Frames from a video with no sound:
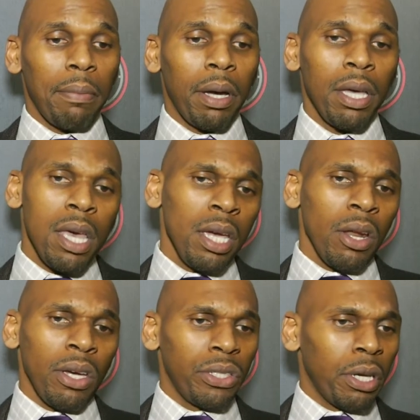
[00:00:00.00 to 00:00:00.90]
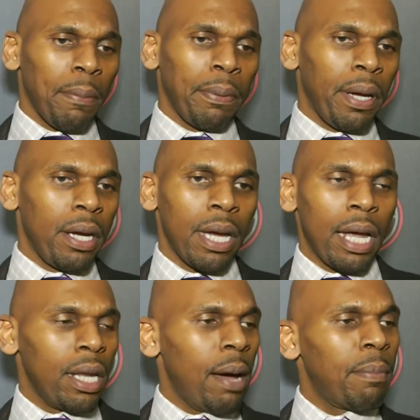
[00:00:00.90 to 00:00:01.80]
But, he's a good player. He got
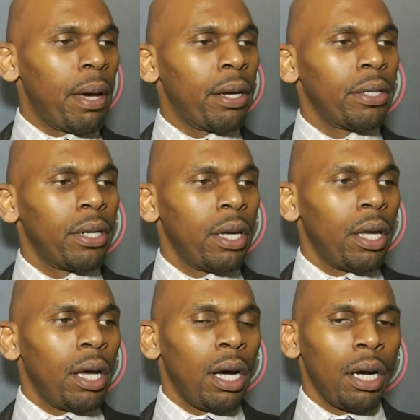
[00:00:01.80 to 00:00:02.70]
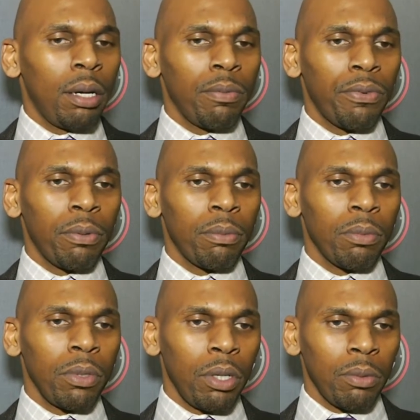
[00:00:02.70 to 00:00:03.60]
a lot better.
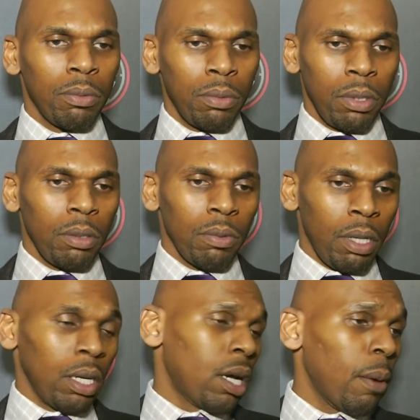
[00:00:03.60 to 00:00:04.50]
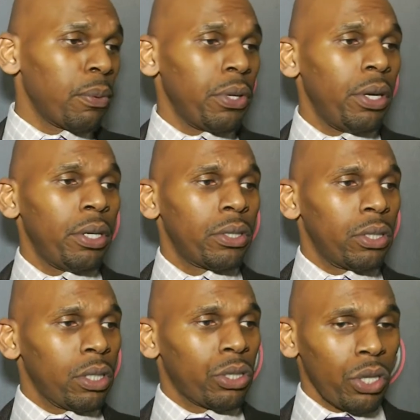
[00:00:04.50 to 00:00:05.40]
In a couple years, to
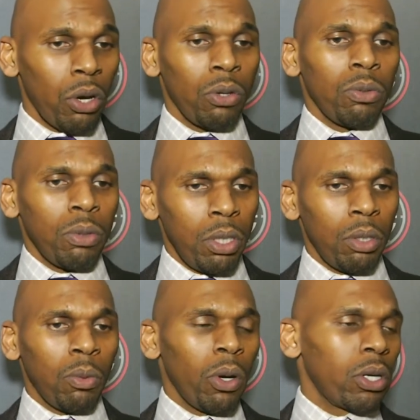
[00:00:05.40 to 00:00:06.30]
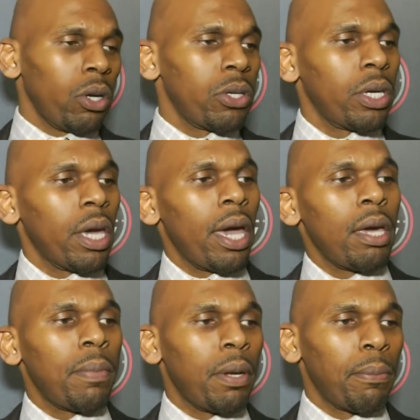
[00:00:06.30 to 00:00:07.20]
just show, working on your
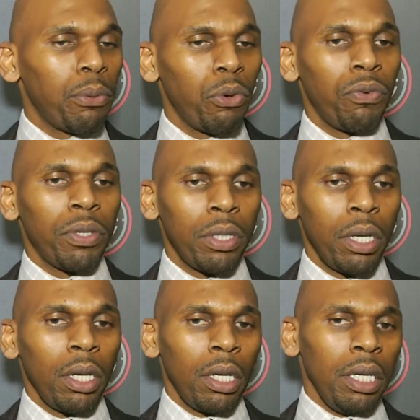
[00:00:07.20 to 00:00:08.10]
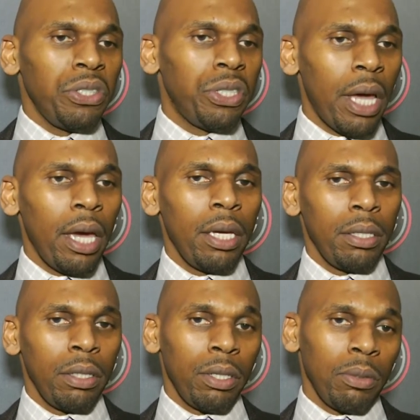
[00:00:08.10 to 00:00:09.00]
game and improving each day,
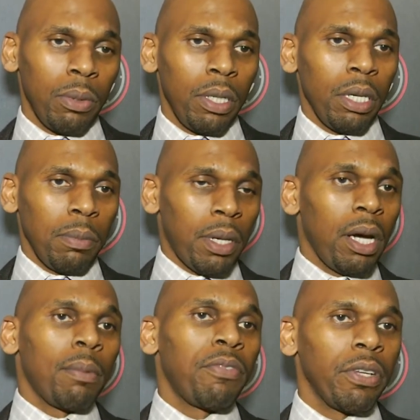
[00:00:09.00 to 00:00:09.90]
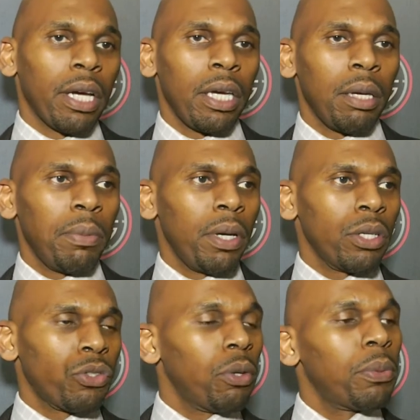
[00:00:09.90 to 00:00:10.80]
what he can become. I feel like he could be a
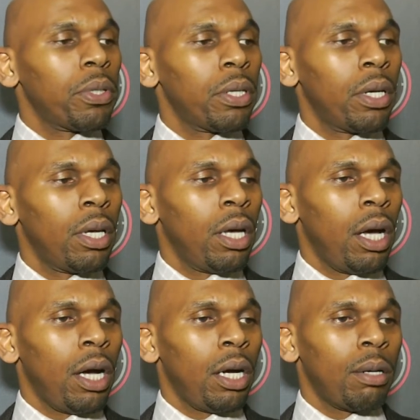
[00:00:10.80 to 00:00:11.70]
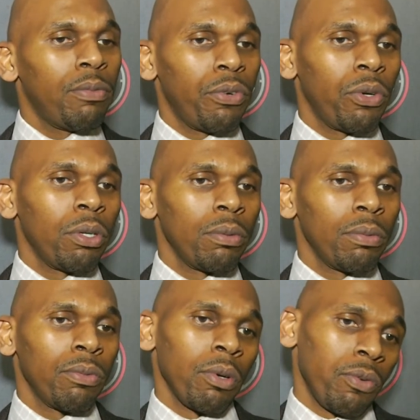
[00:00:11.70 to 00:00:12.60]
contributor for
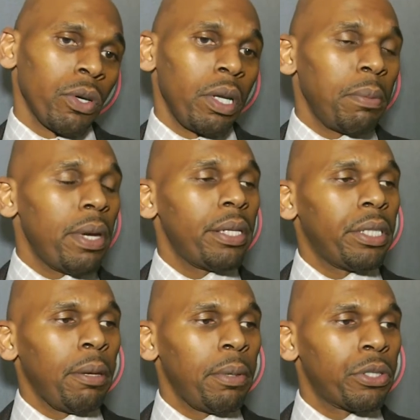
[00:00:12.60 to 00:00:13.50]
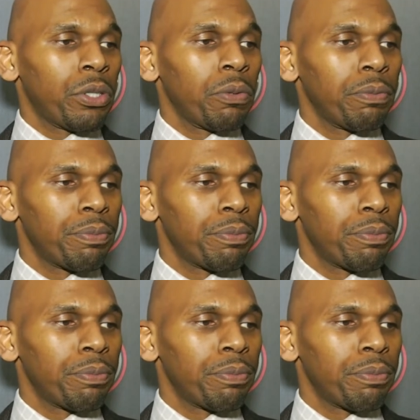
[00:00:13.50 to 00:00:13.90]
an NBA team here soon.